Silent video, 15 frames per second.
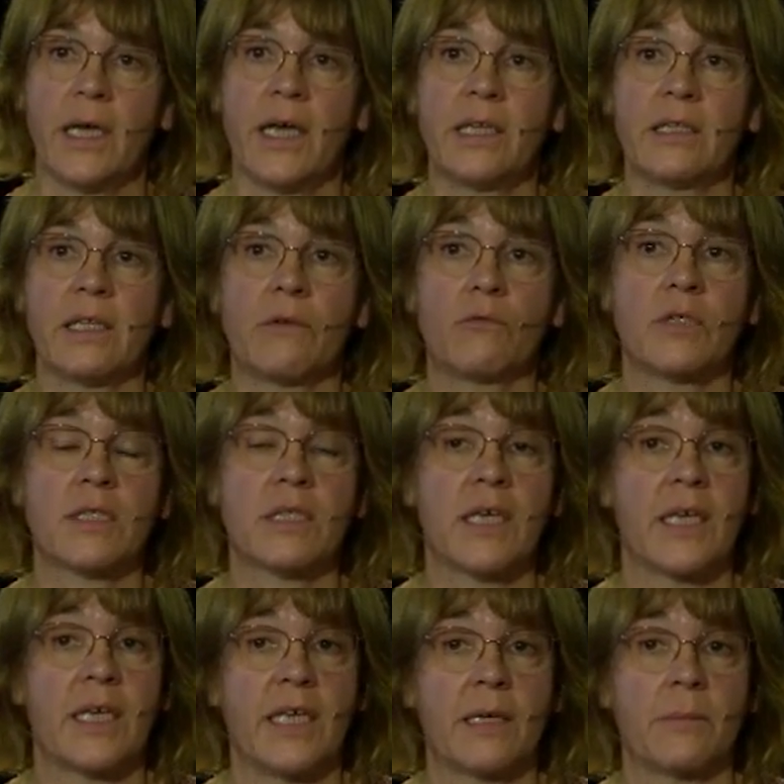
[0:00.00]
and I would say
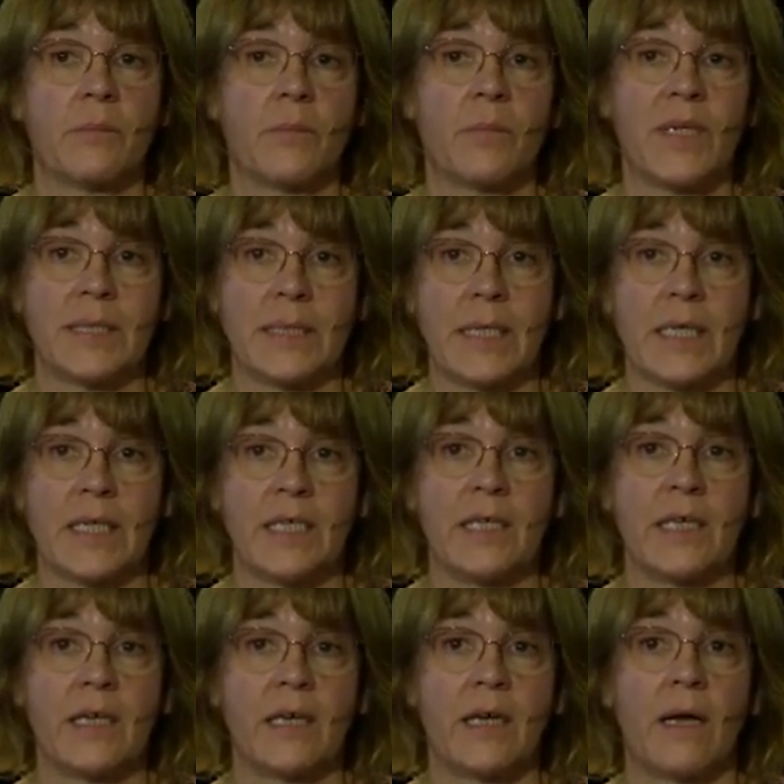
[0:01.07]
here basically
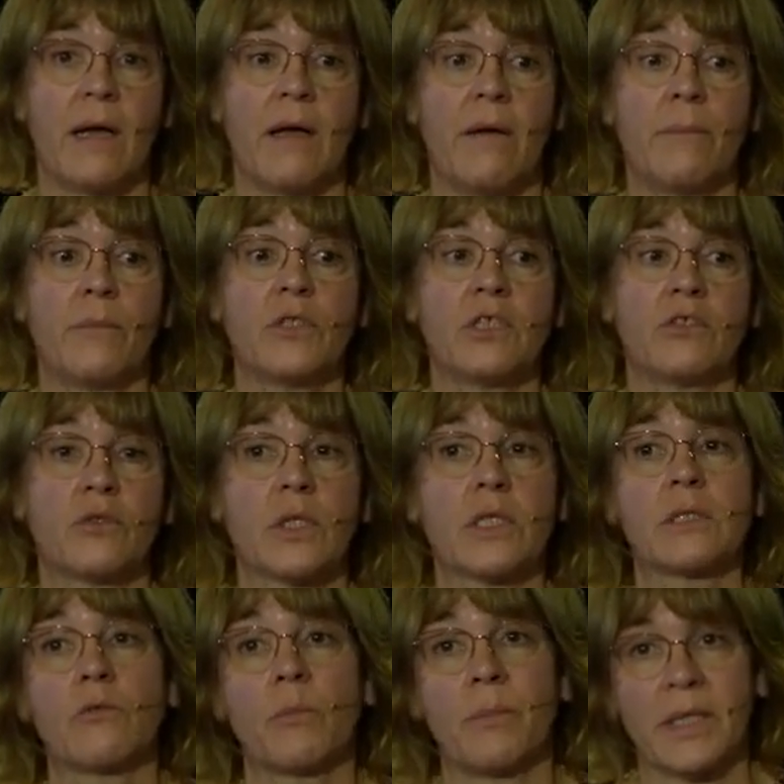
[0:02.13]
monitoring
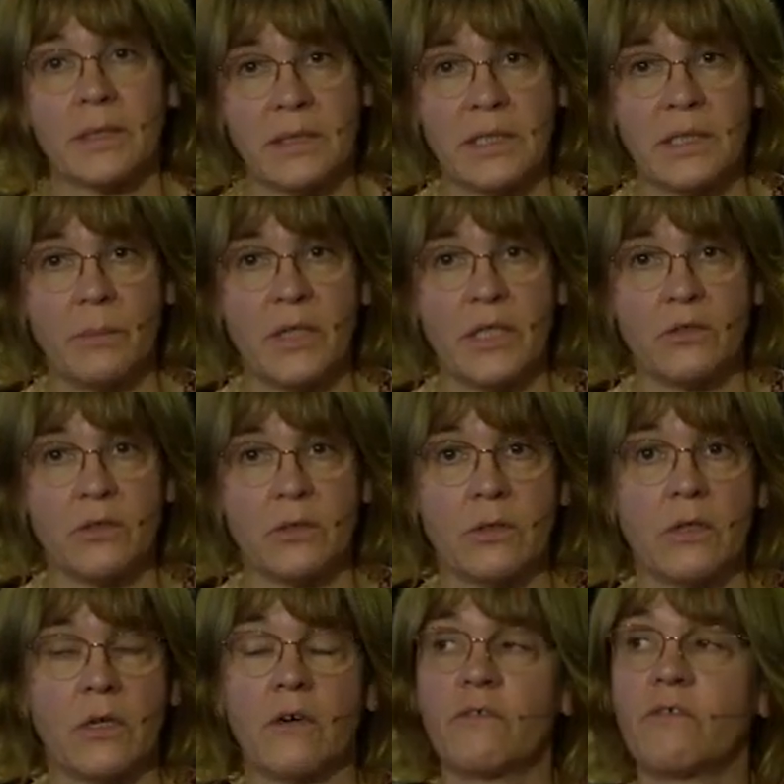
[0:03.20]
the
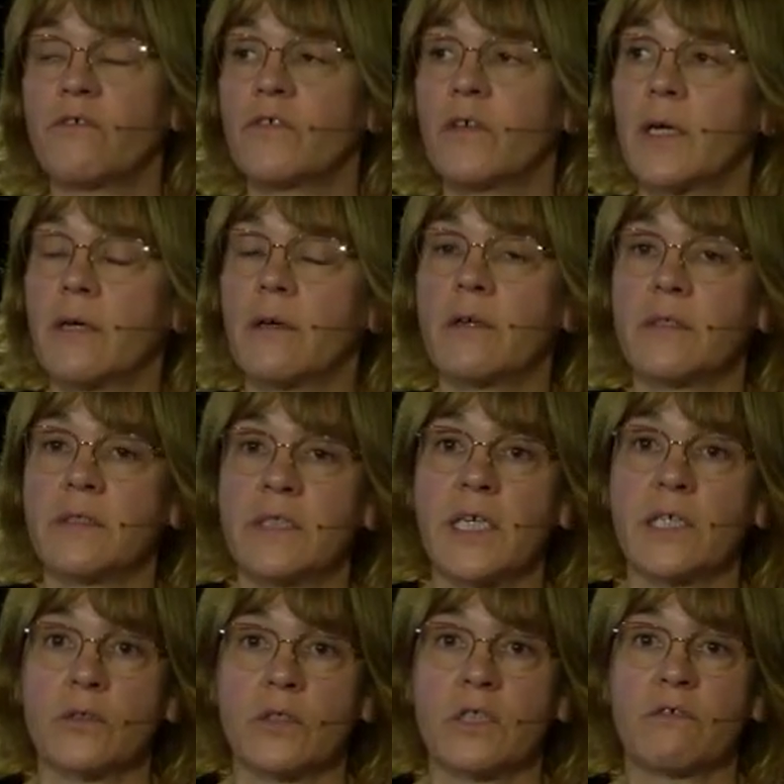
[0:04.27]
participation of
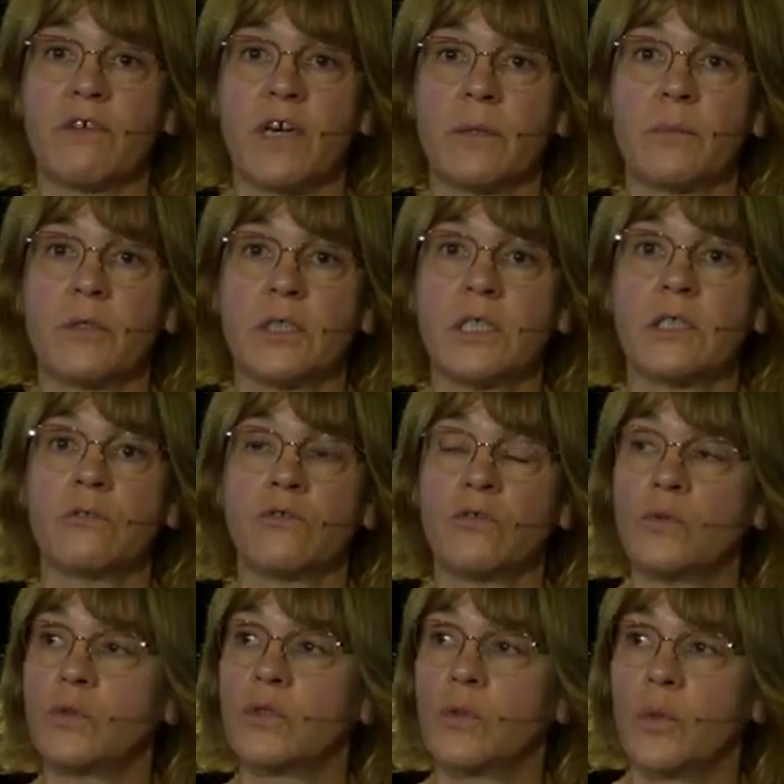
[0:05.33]
their notified body
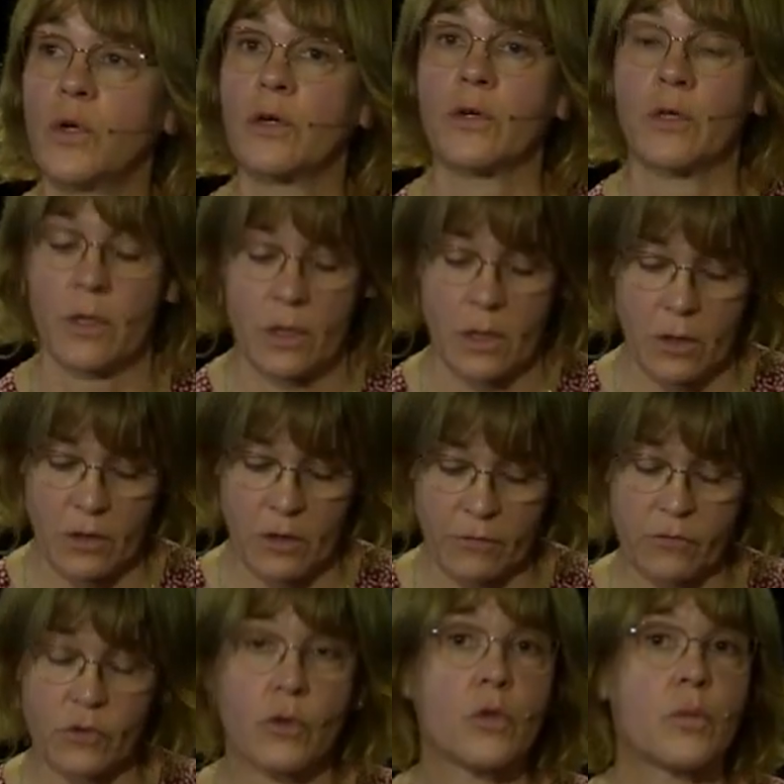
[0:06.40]
to the work
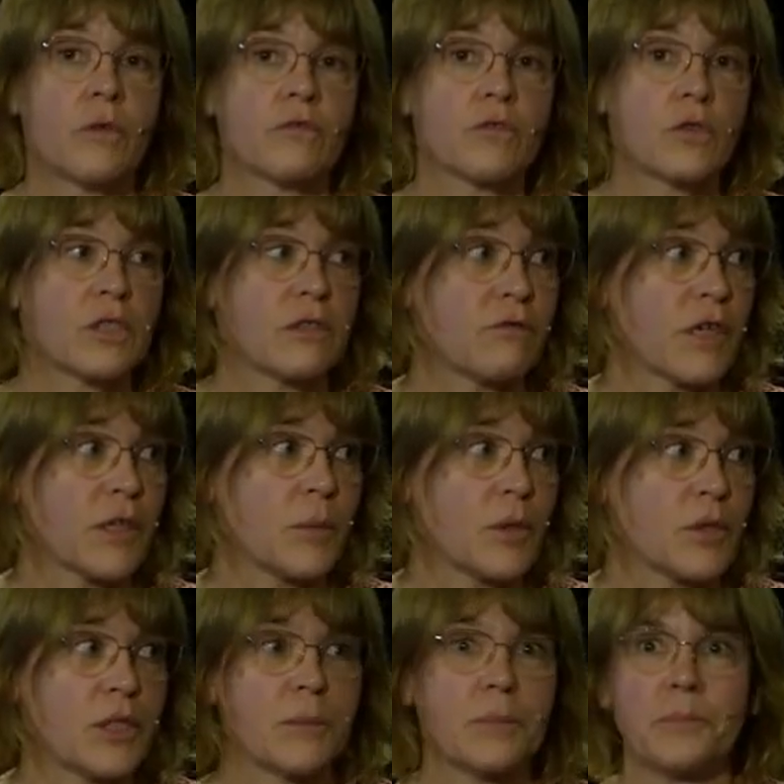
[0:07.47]
of the group of notified
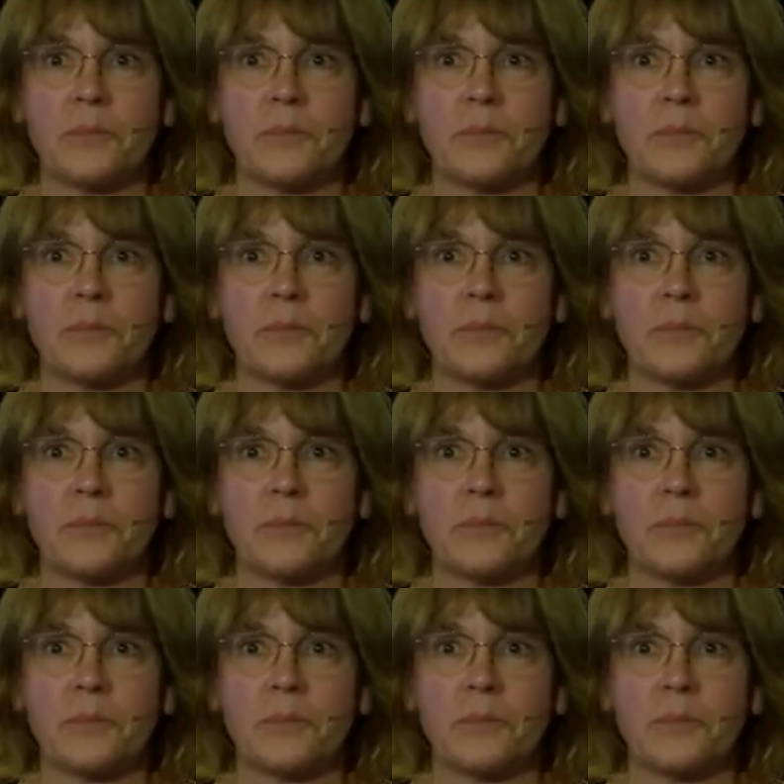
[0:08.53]
body.